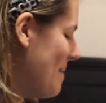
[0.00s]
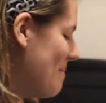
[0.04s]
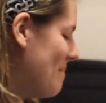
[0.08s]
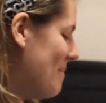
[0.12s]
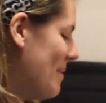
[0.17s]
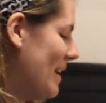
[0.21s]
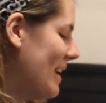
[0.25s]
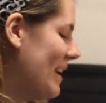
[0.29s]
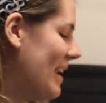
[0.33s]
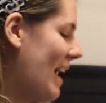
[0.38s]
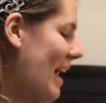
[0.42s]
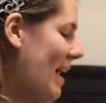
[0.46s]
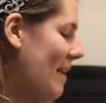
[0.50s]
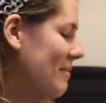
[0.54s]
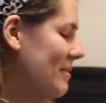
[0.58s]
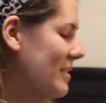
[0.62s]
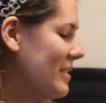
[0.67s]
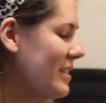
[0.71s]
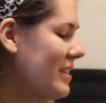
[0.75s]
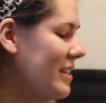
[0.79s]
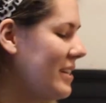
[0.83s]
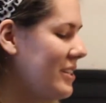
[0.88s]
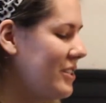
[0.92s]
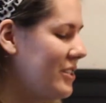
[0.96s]
But yeah, I'm
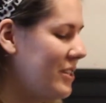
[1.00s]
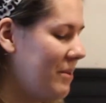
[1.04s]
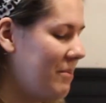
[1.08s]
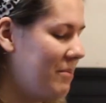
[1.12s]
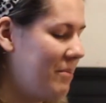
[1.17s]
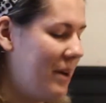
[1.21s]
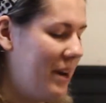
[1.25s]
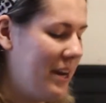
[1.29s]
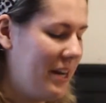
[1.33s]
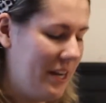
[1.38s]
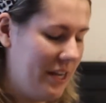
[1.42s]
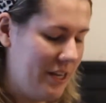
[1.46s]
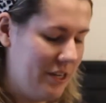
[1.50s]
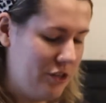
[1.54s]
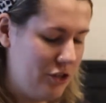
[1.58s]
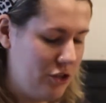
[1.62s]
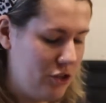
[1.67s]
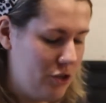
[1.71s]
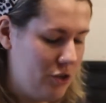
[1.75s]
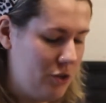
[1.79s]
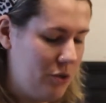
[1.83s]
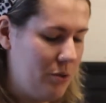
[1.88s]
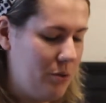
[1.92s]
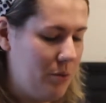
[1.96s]
just going to jump right
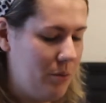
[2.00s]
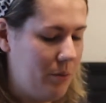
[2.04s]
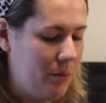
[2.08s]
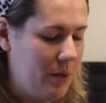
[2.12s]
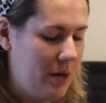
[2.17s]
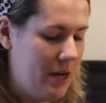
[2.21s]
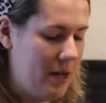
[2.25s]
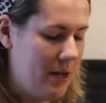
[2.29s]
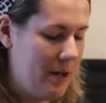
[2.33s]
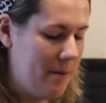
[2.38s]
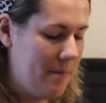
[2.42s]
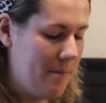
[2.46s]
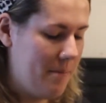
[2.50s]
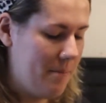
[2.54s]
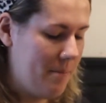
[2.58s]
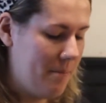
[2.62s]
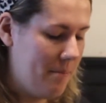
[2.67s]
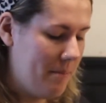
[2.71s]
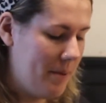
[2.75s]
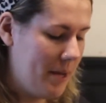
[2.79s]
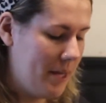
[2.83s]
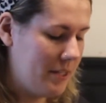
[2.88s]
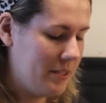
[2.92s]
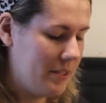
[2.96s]
into
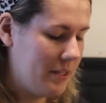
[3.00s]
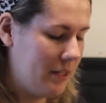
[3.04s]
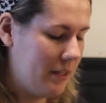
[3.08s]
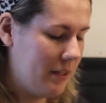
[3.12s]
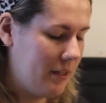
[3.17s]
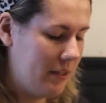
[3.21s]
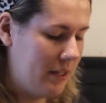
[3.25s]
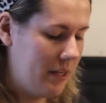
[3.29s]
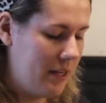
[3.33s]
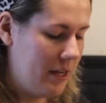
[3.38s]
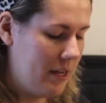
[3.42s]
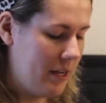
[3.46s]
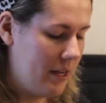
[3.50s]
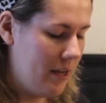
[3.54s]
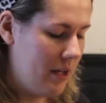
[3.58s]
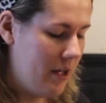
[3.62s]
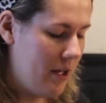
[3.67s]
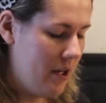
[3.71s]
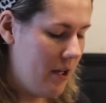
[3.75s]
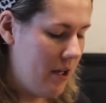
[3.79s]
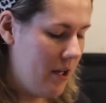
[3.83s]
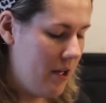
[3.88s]
basically